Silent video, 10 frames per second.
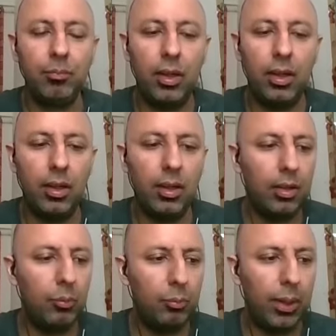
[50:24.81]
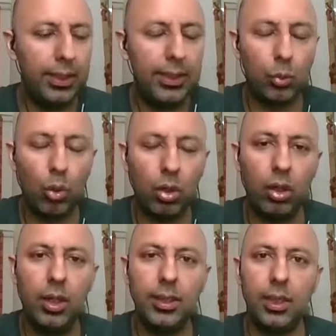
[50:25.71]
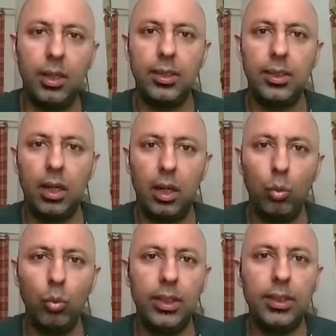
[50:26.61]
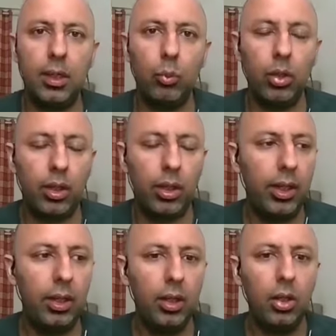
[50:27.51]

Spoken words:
by these quarterly results and how things are working